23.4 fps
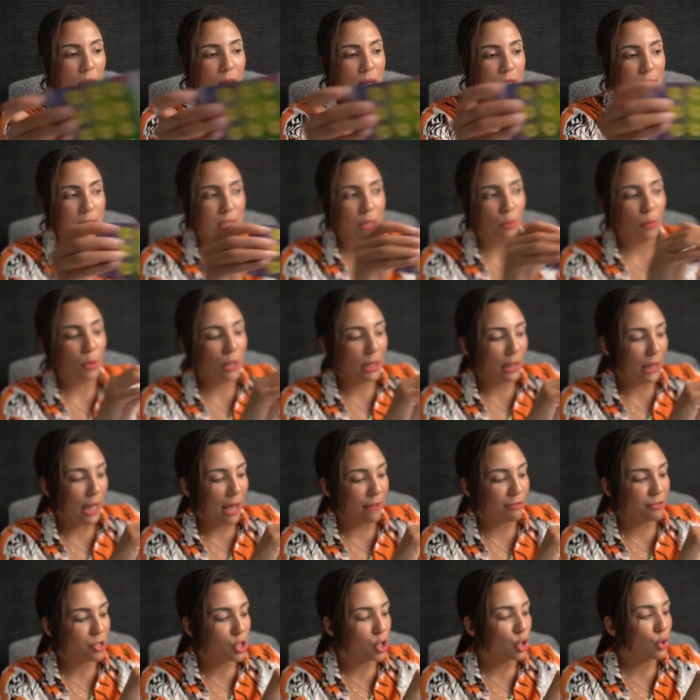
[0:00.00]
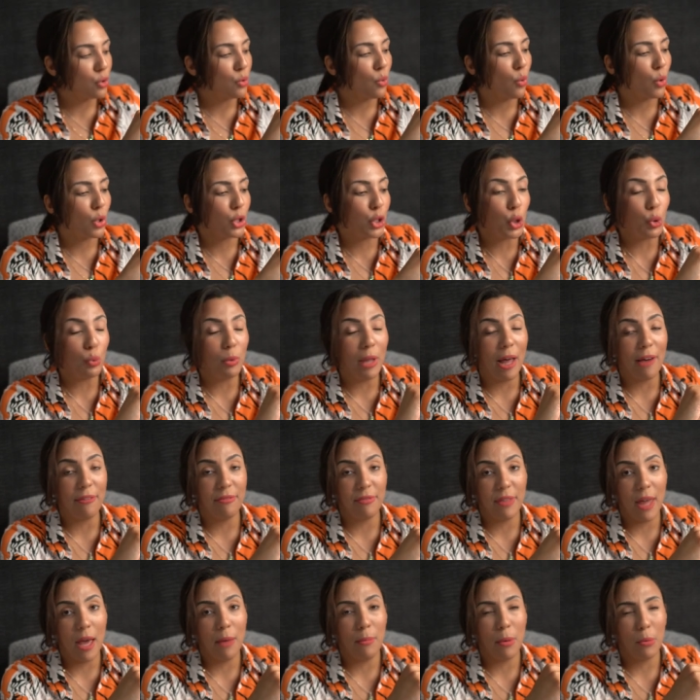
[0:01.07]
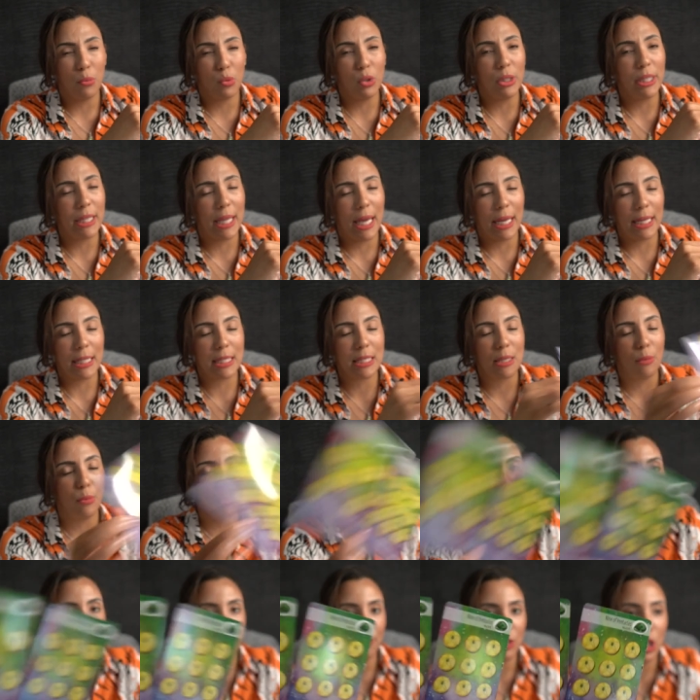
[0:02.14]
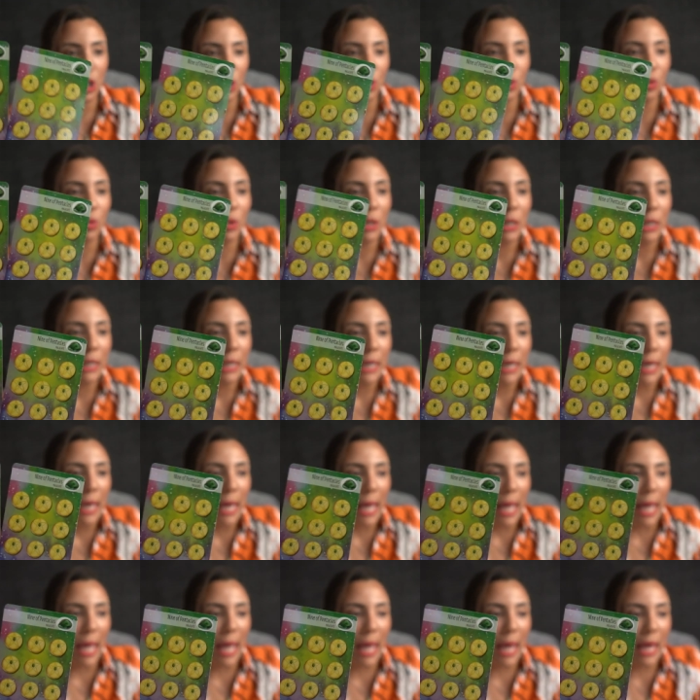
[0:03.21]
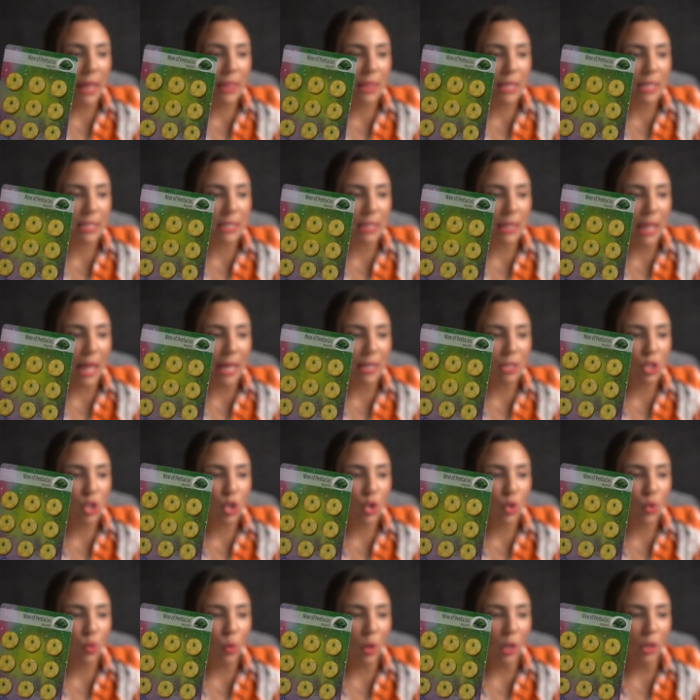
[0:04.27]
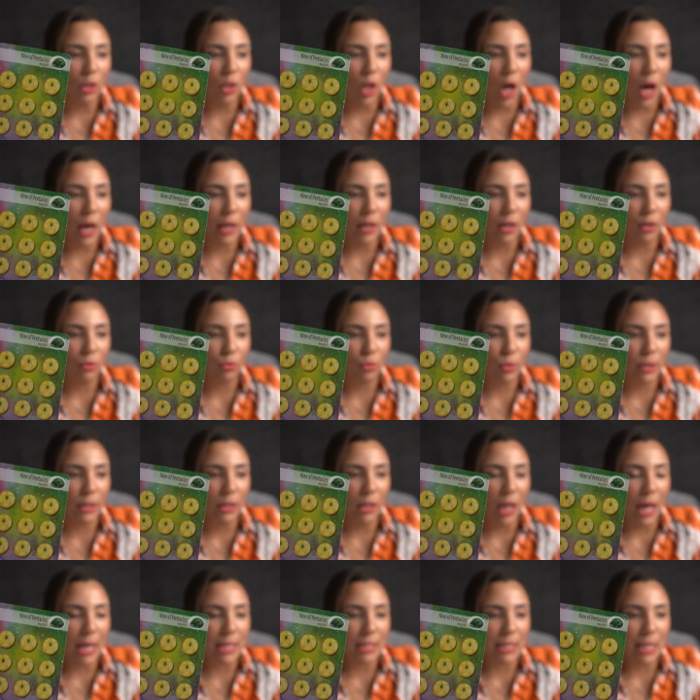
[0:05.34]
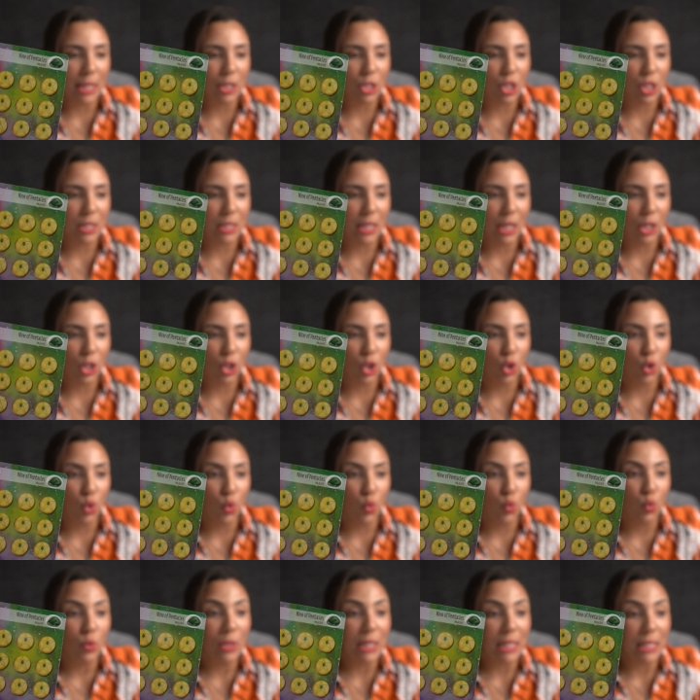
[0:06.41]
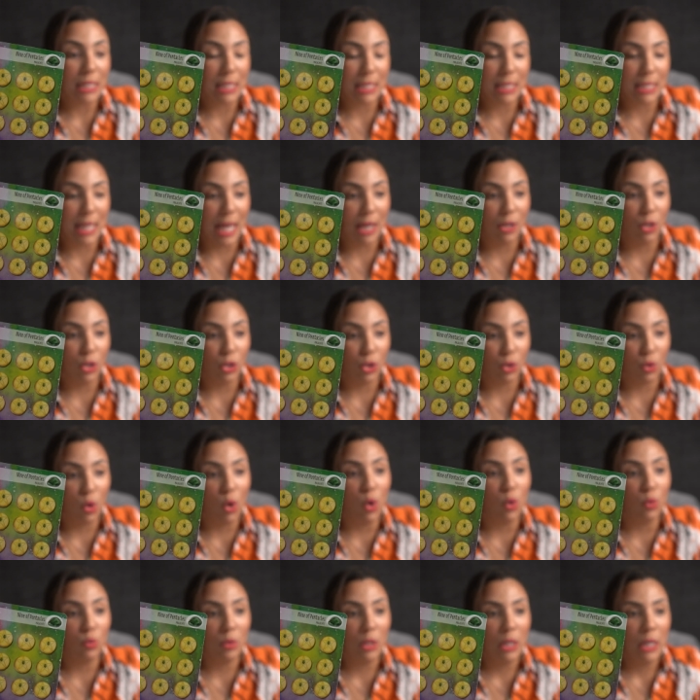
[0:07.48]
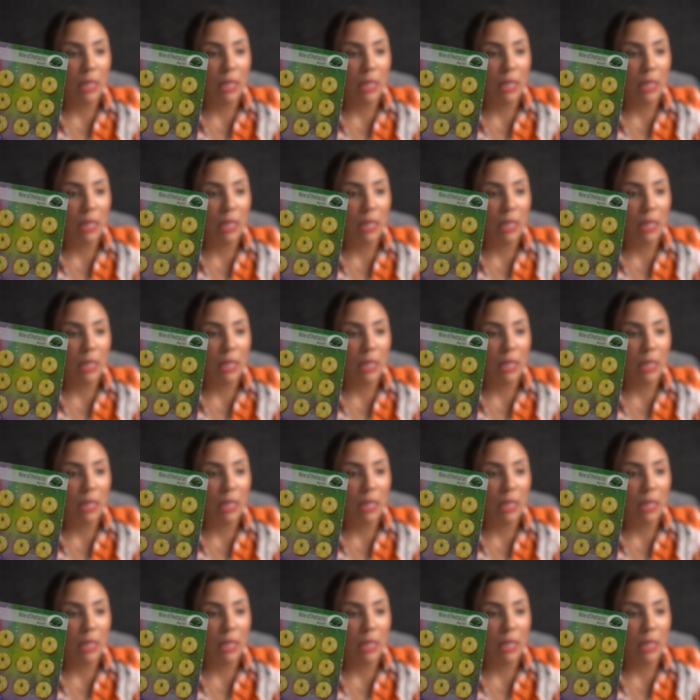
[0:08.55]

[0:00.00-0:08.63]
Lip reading: Someone left you or you left them. I'm really getting someone left you. And this led to a lot of realizations that you need to stand on your own.